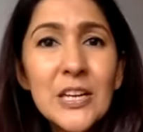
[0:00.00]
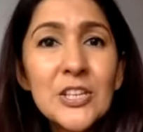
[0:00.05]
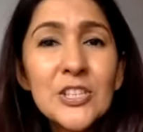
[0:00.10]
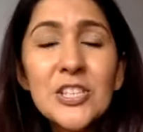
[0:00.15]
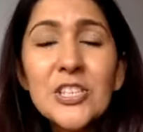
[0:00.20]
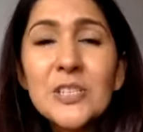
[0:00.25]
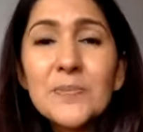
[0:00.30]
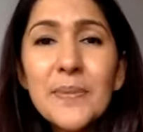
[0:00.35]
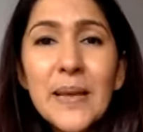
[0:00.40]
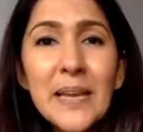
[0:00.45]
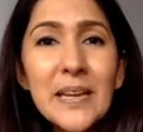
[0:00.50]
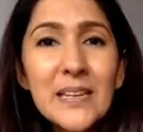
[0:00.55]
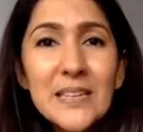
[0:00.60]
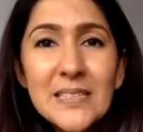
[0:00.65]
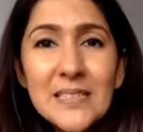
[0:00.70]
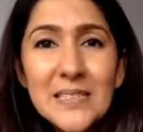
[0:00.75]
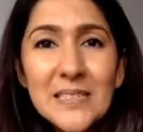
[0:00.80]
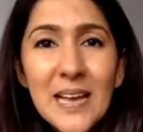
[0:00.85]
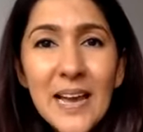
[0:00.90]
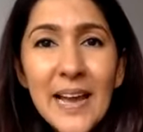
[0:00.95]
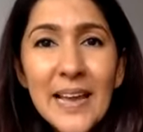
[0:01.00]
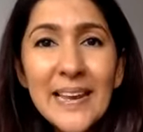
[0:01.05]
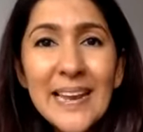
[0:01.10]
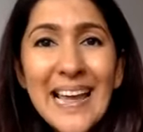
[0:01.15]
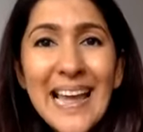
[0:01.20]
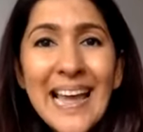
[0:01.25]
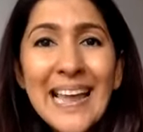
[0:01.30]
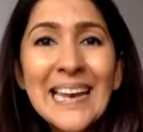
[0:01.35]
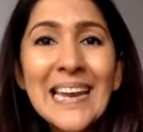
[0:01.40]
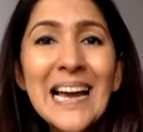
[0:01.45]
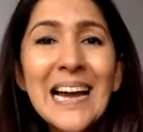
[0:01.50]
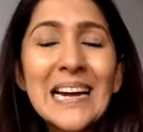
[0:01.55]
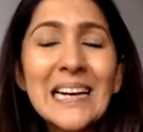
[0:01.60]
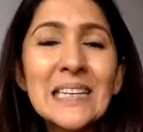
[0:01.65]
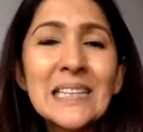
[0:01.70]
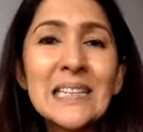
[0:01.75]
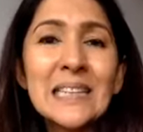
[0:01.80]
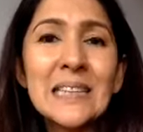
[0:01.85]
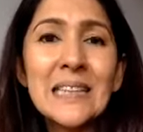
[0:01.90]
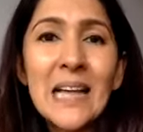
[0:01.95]
Just make a decide and
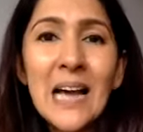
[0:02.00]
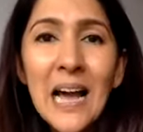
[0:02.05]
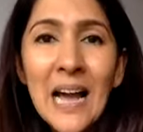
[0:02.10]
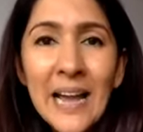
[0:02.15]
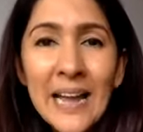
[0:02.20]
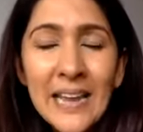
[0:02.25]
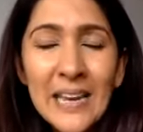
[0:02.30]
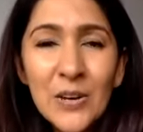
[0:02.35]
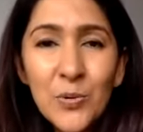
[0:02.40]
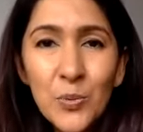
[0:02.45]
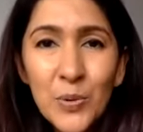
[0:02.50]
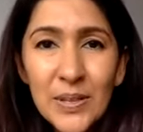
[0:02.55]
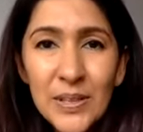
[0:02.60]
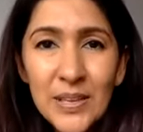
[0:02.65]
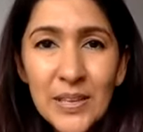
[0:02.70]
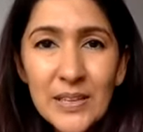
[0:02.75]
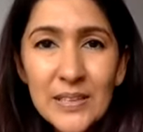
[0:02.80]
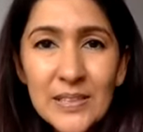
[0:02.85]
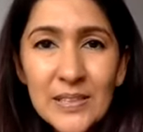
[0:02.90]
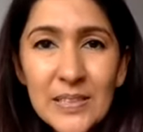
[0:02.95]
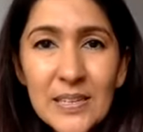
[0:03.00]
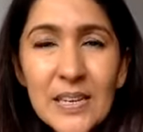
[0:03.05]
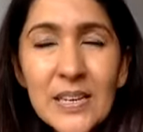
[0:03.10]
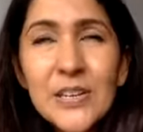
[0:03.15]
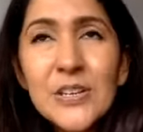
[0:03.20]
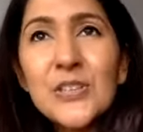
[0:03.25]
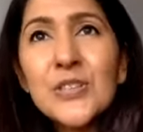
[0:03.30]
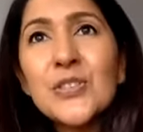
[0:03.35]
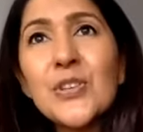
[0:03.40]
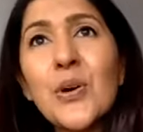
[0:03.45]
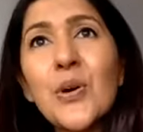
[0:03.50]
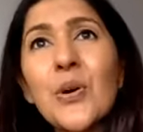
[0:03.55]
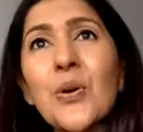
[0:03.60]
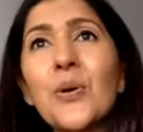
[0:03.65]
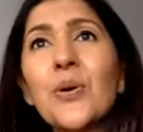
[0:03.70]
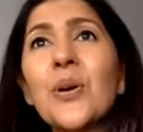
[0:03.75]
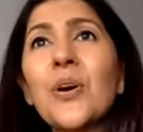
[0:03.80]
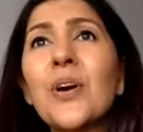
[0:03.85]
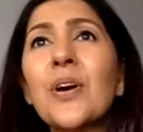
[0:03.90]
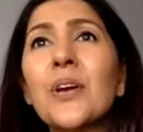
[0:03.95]
align with it.
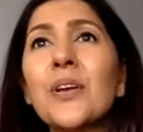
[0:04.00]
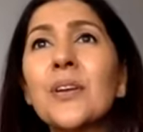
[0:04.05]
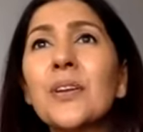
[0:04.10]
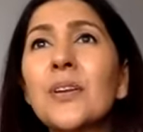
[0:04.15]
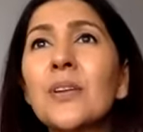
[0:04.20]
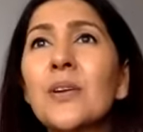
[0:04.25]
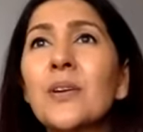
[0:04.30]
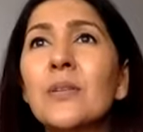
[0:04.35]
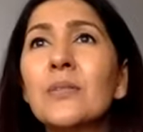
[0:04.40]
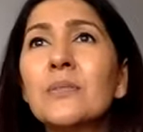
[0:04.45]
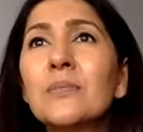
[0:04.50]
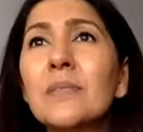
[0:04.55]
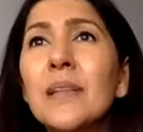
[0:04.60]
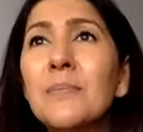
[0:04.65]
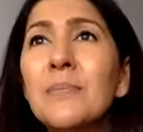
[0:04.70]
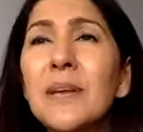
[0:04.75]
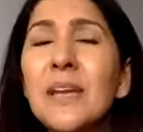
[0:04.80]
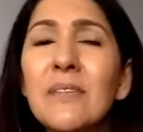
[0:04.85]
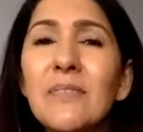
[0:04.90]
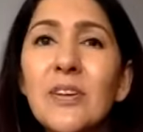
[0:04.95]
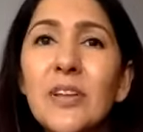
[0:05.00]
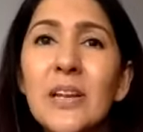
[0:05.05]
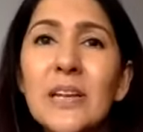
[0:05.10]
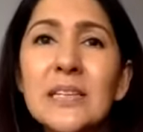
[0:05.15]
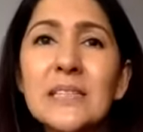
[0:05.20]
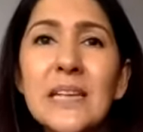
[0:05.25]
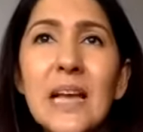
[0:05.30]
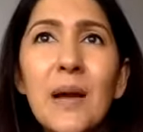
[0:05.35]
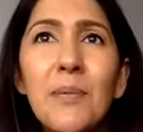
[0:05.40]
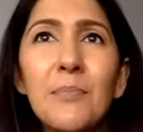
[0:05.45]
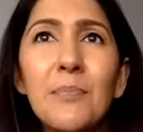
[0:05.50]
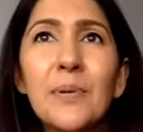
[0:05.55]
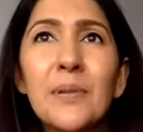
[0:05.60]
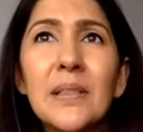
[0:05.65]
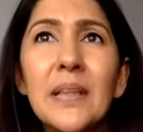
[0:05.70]
So, let me give you an example.